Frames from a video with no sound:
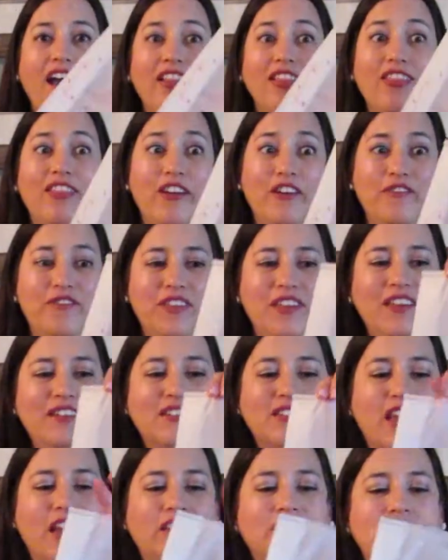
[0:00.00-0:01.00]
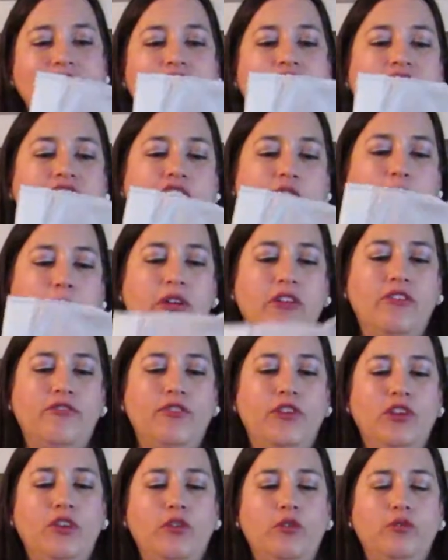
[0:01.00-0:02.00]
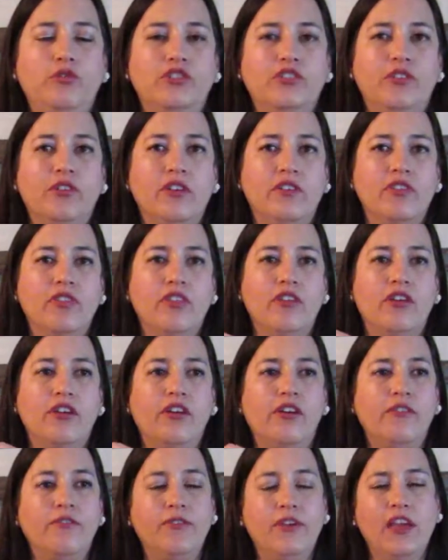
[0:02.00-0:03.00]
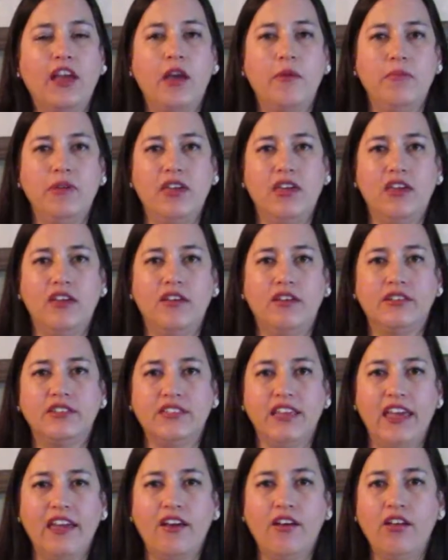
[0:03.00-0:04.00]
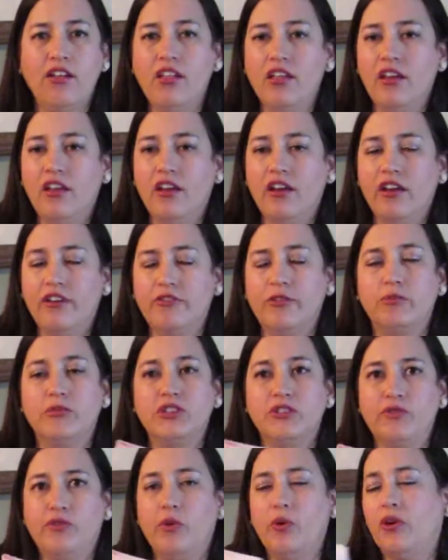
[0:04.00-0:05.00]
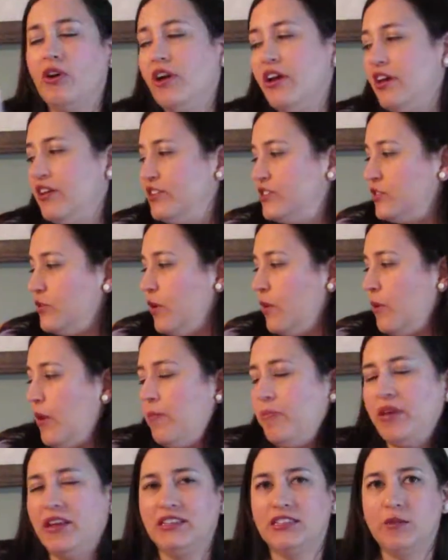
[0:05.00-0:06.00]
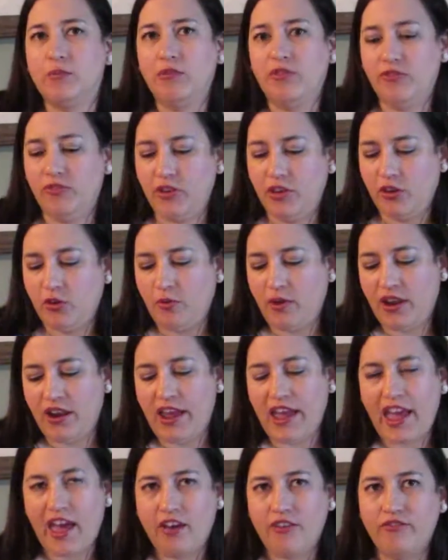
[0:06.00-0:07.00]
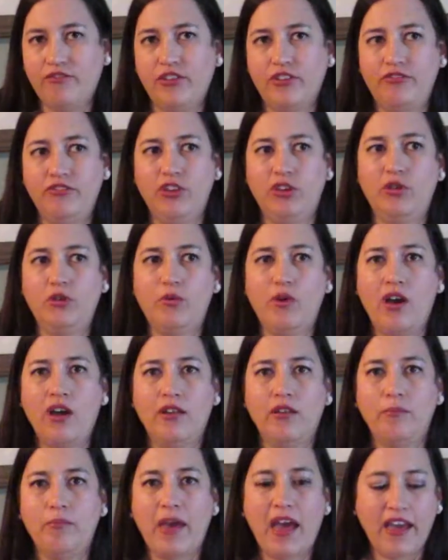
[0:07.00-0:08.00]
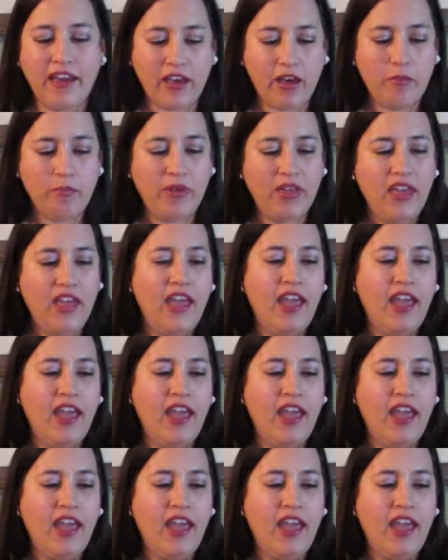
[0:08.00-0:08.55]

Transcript: Love these. I stocked up on a few during their VIB sale from Sephora, so I picked up a few and I have a few on backup.